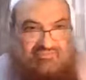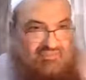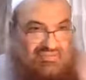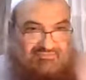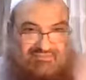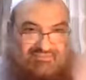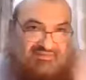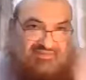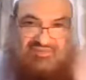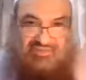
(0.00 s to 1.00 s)
you're calling me,
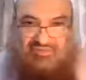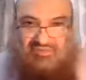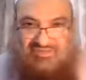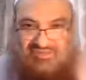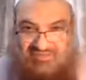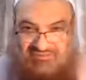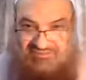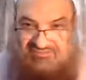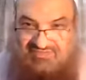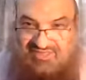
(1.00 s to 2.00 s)
but I didn't know that it was a command
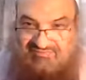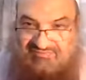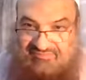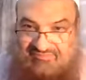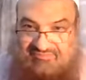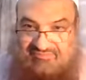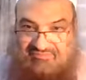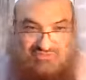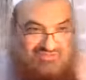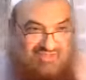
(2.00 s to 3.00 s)
for me to come.
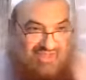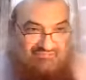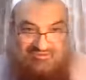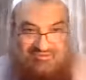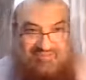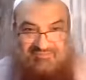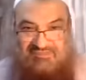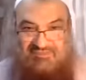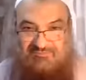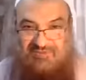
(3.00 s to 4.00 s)
Because not every command
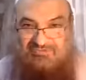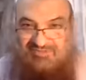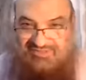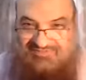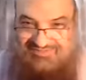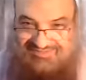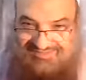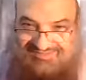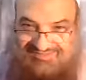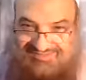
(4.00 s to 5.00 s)
means compulsory.
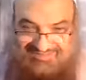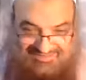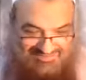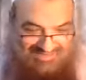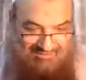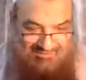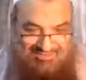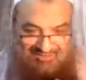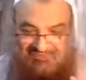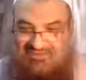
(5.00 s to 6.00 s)
This is how
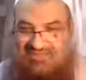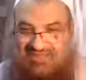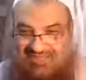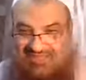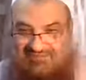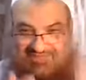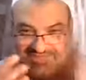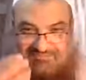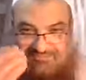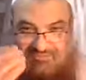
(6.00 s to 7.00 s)
he refuted the argument in a
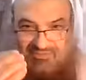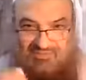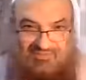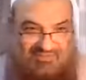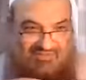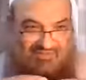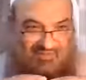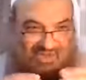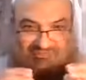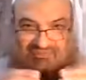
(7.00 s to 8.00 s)
simple
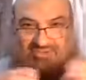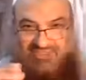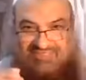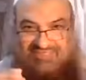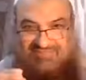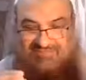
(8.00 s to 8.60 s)
way of logic.